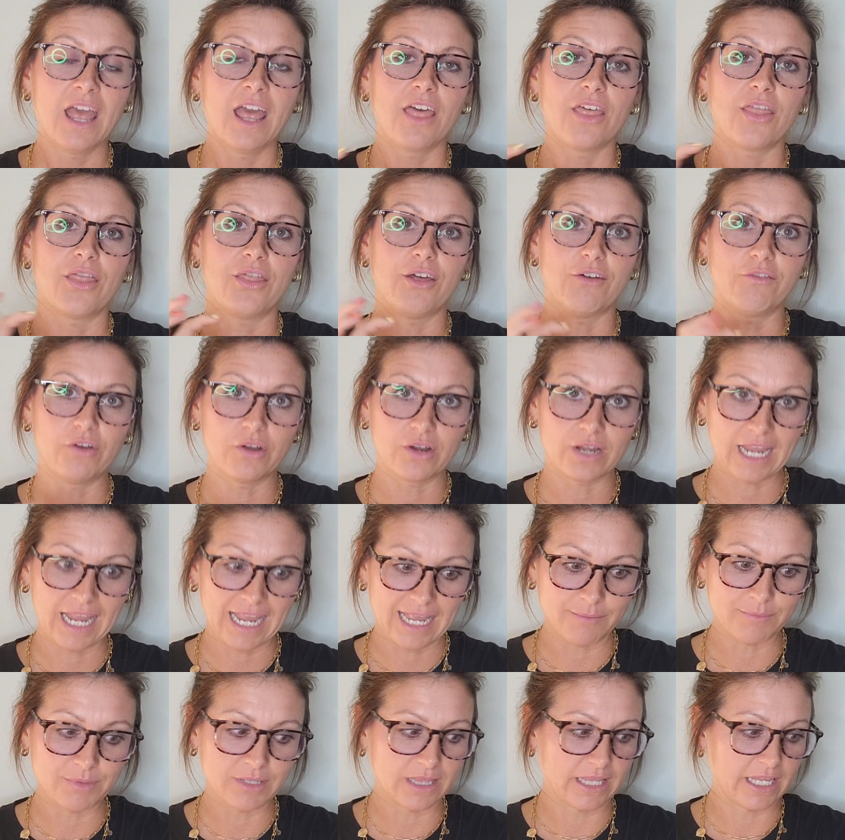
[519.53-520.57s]
The
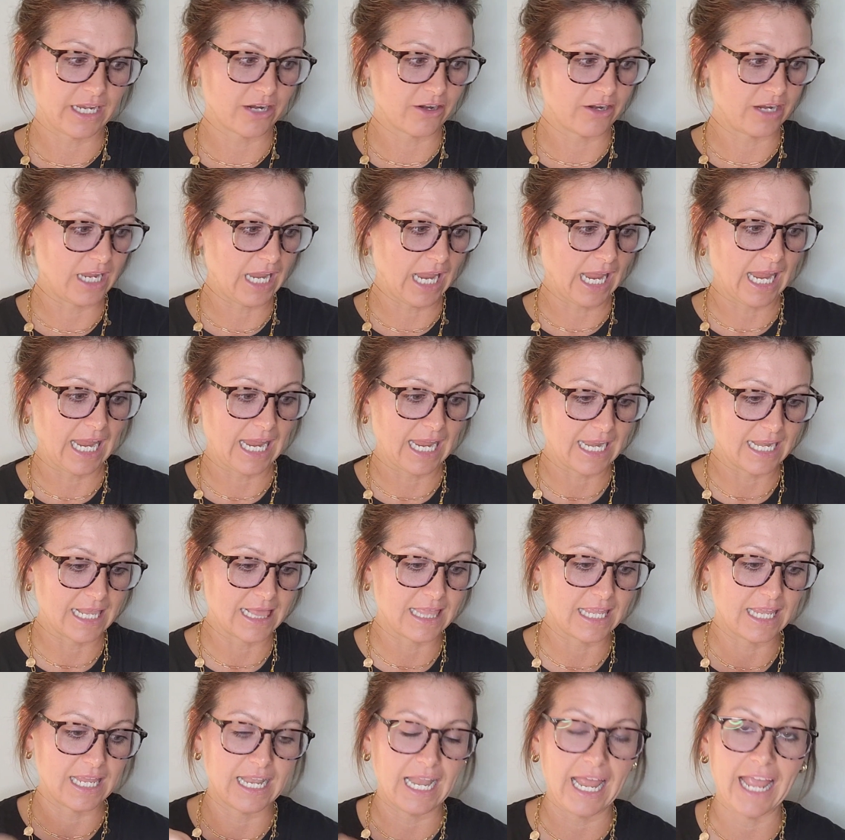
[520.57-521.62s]
vocabulary and
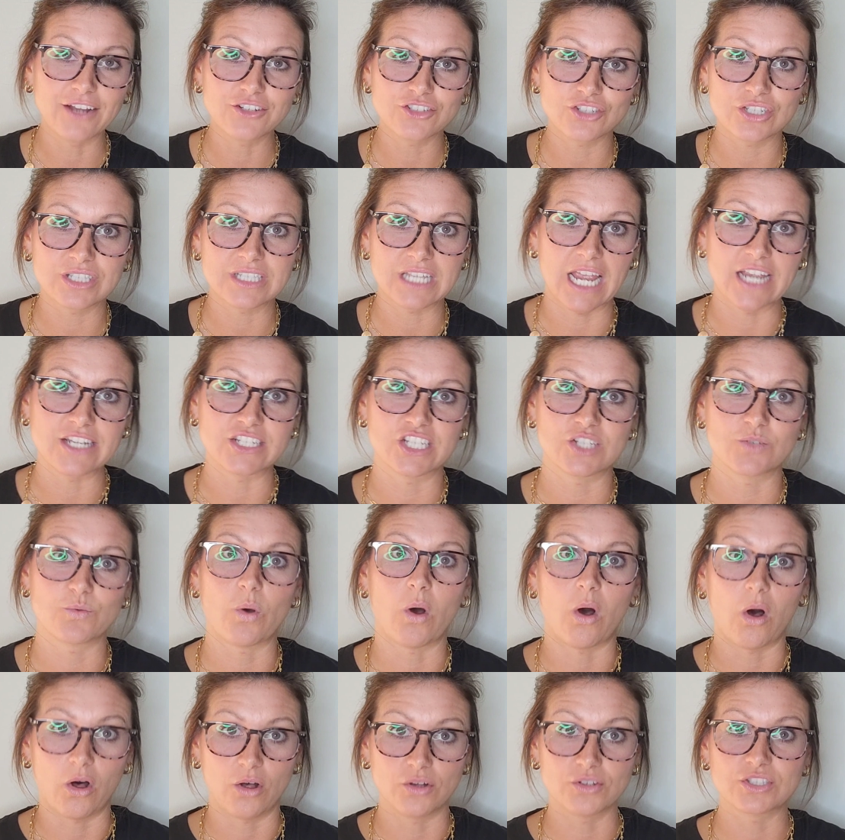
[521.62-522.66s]
then exercises will
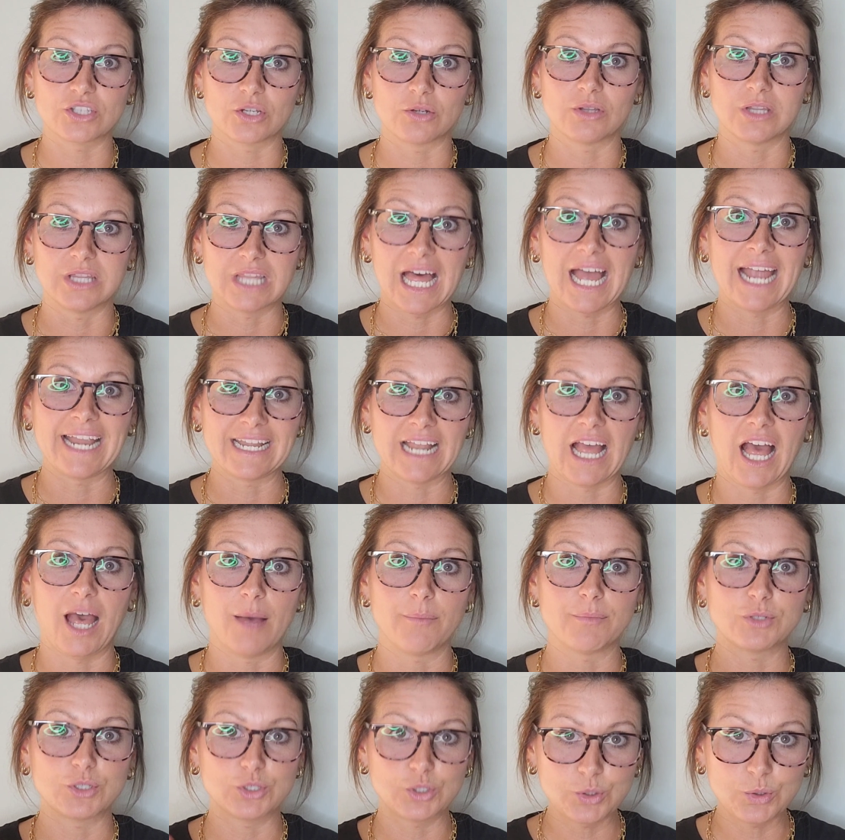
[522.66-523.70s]
also line
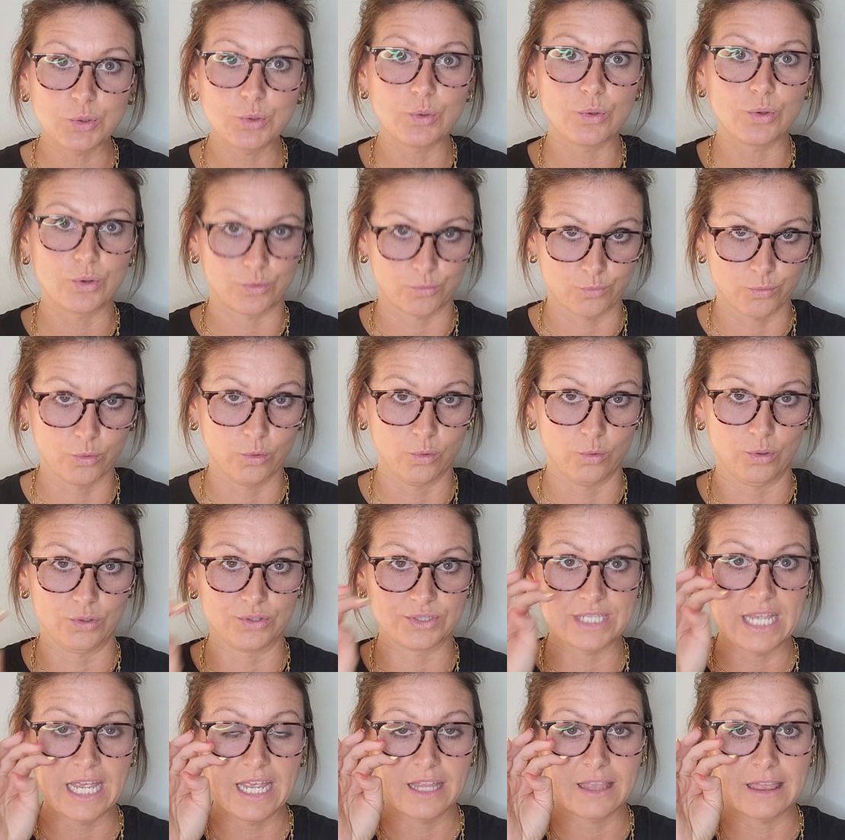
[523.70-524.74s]
up to the
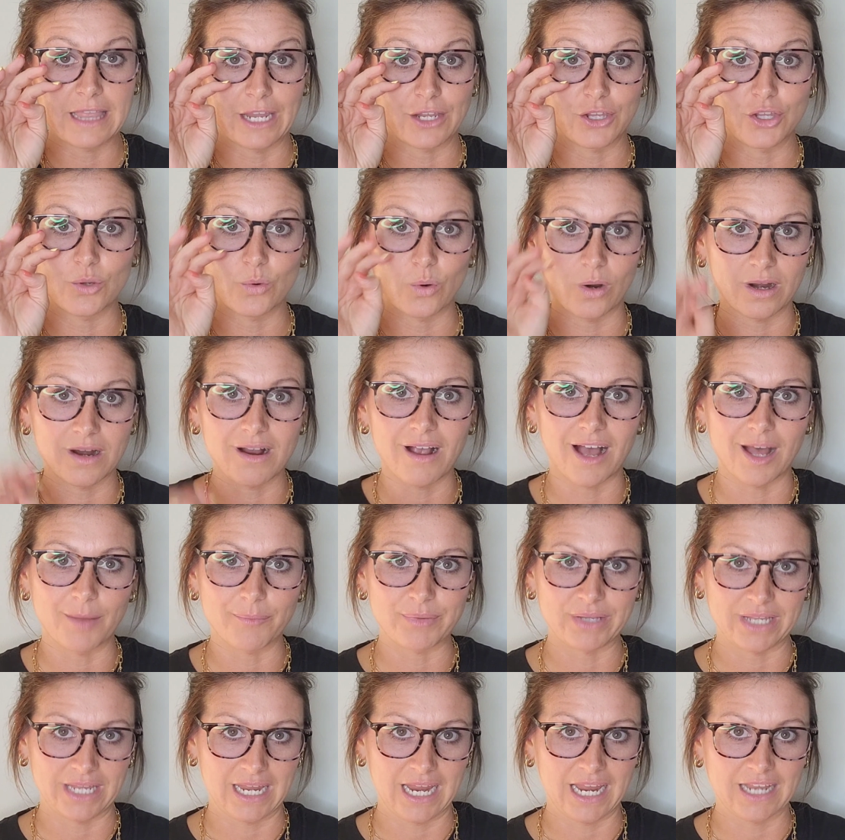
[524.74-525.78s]
rules that you are
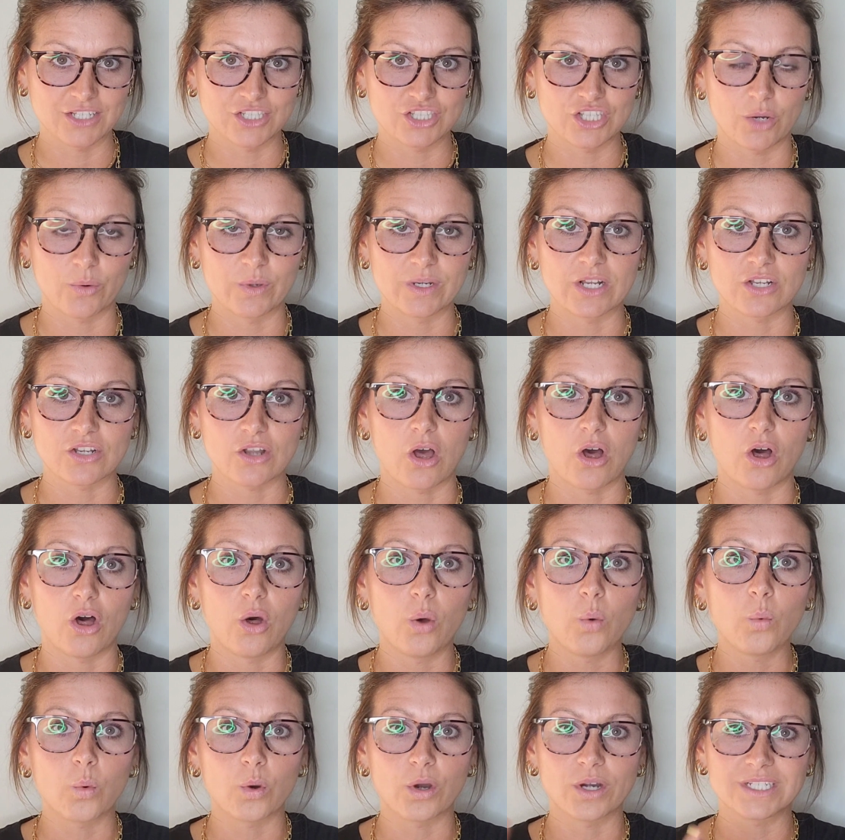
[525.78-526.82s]
copying. And so it
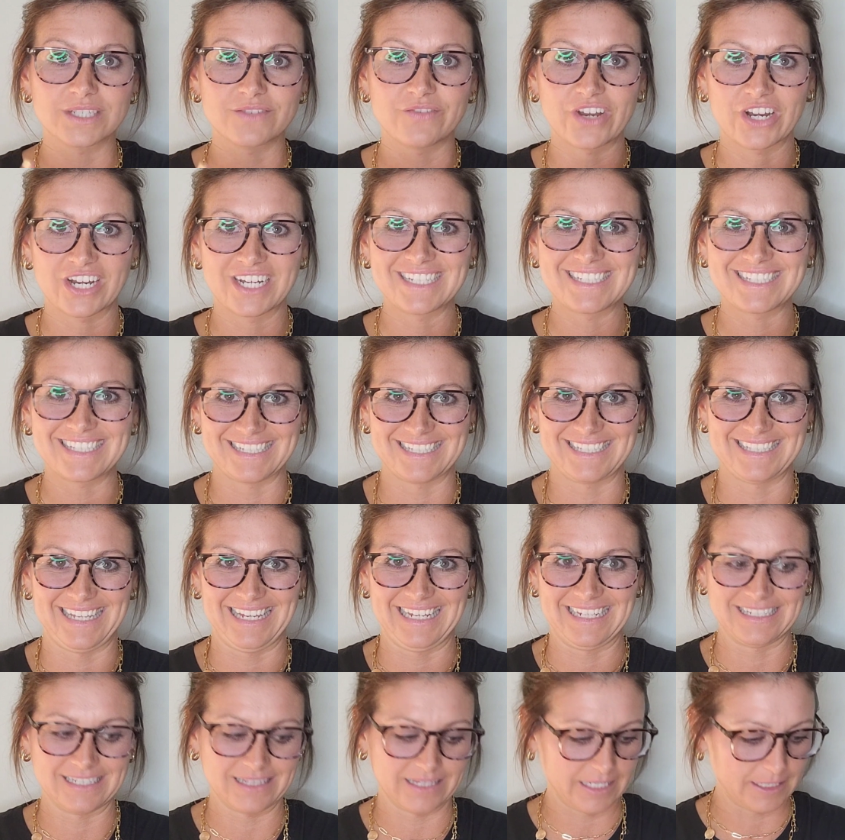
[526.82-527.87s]
all works very
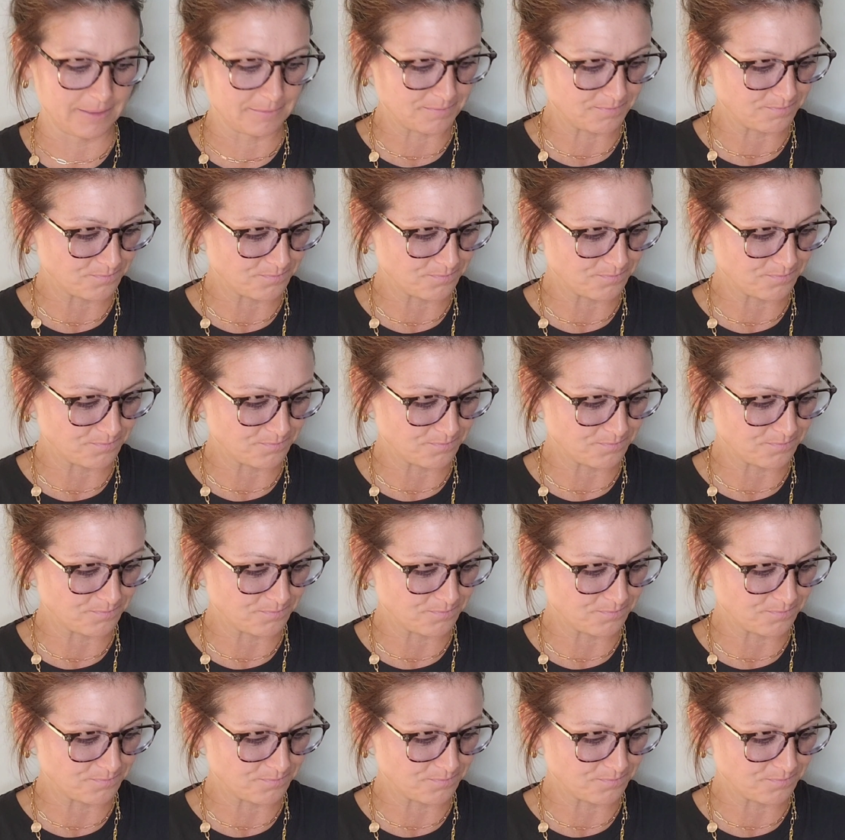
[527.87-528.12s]
succinctly.